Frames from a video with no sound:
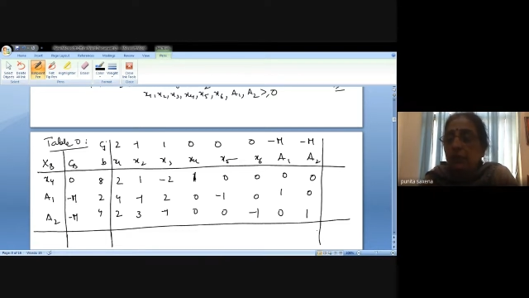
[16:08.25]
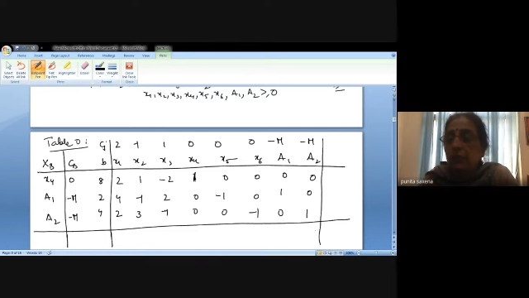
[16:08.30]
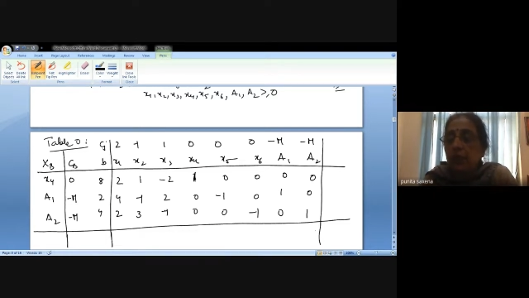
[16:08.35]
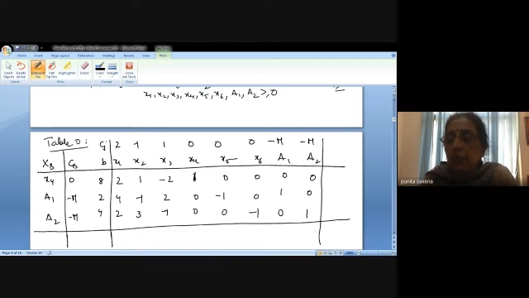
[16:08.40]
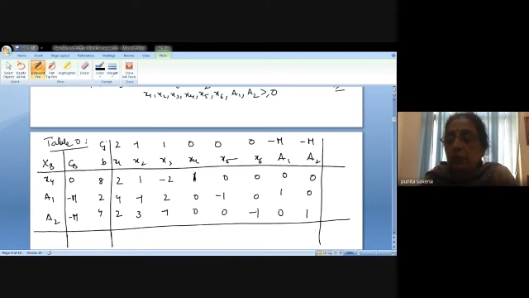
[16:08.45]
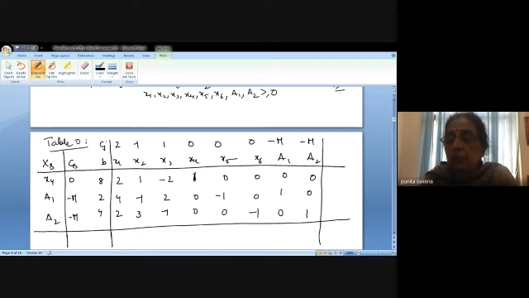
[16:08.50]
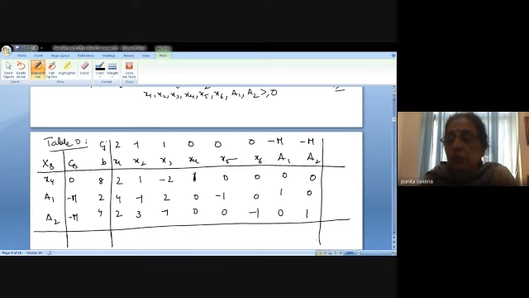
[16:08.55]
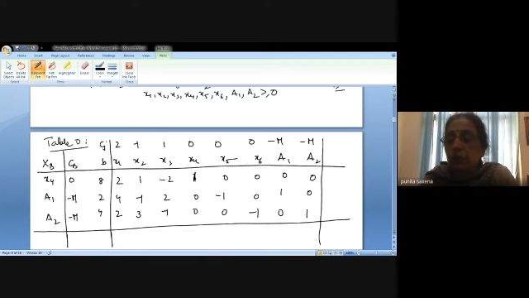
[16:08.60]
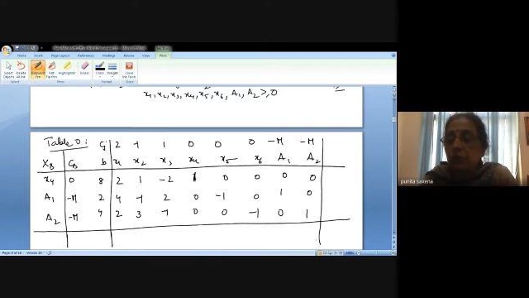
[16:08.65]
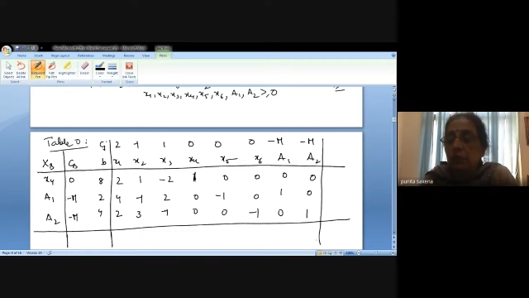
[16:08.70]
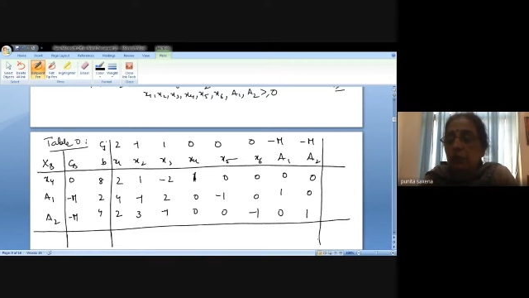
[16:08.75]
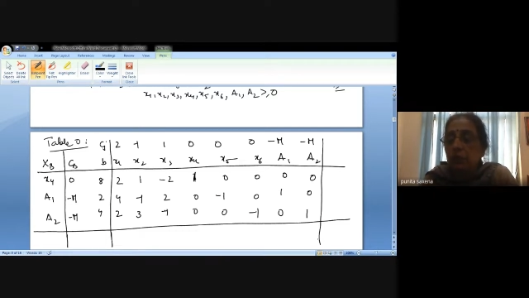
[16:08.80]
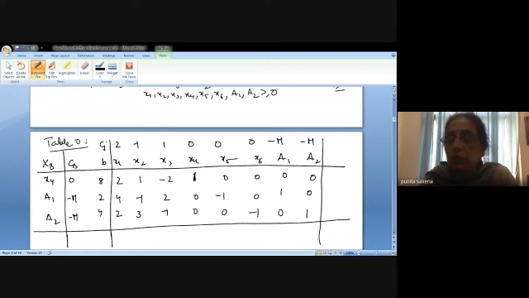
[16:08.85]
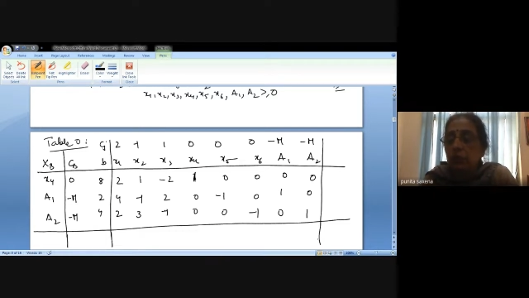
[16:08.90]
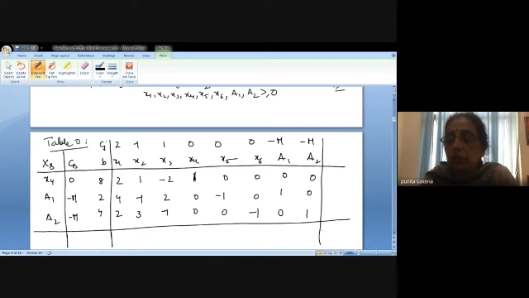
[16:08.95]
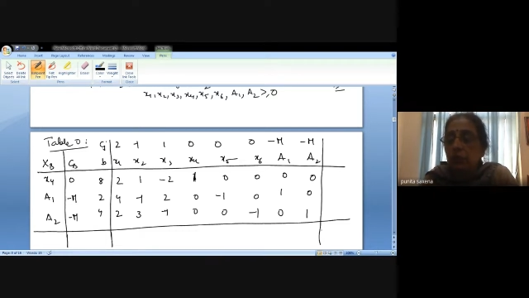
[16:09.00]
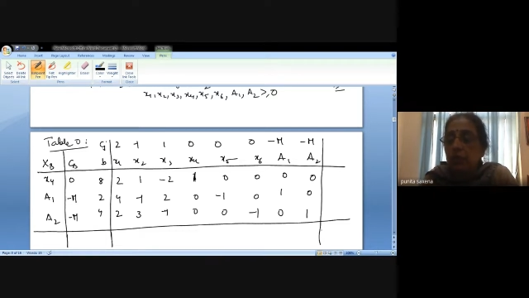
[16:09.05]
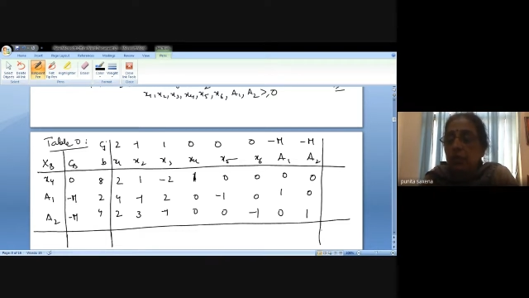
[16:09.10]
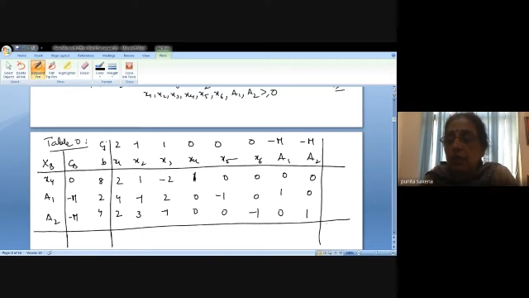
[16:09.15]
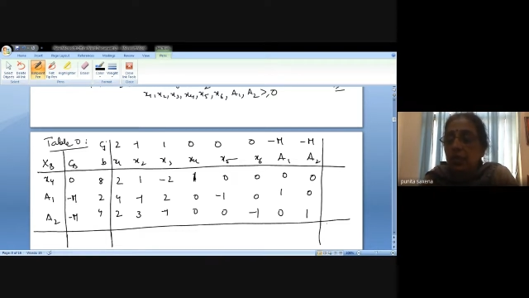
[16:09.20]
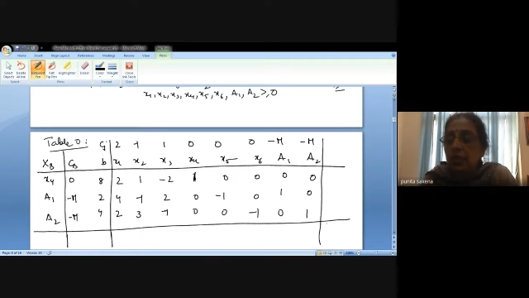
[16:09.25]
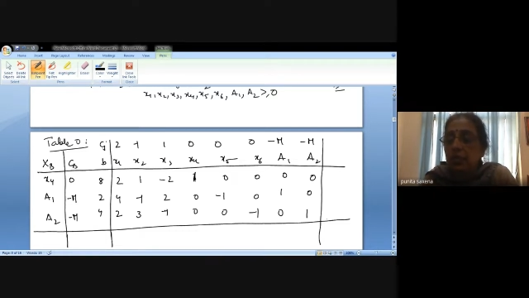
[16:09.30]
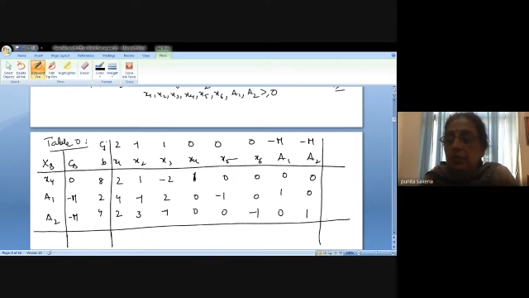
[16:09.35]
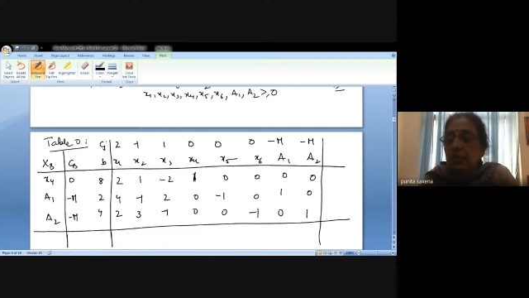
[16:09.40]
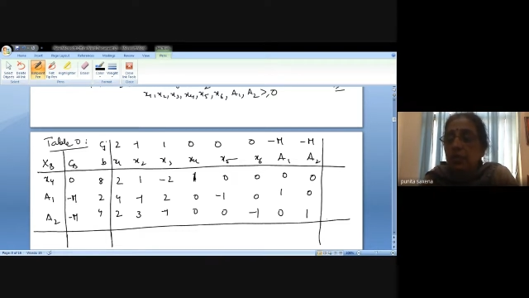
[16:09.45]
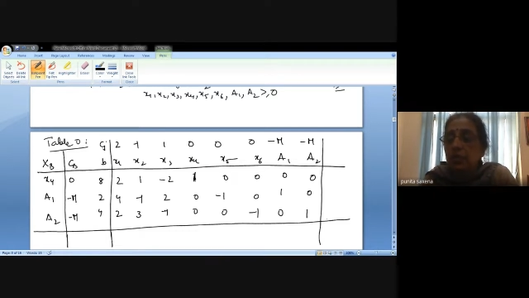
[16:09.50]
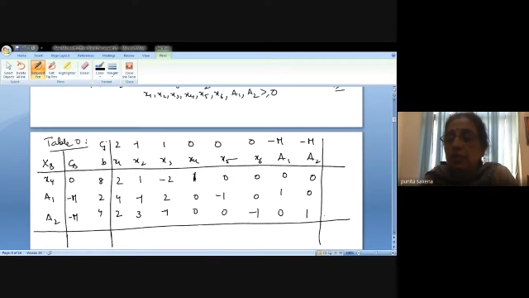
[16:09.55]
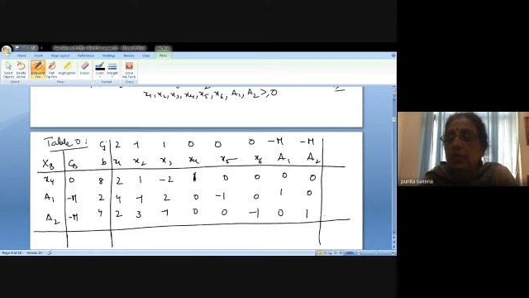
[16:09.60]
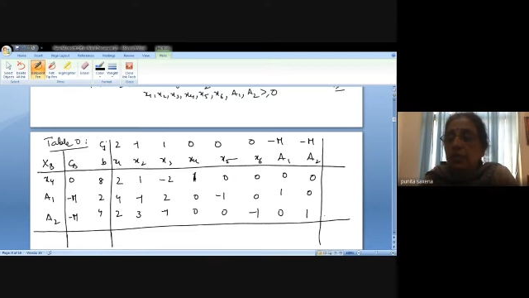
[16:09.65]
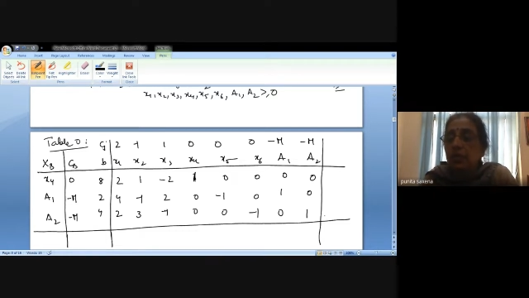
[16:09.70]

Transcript: we have to compute zj's,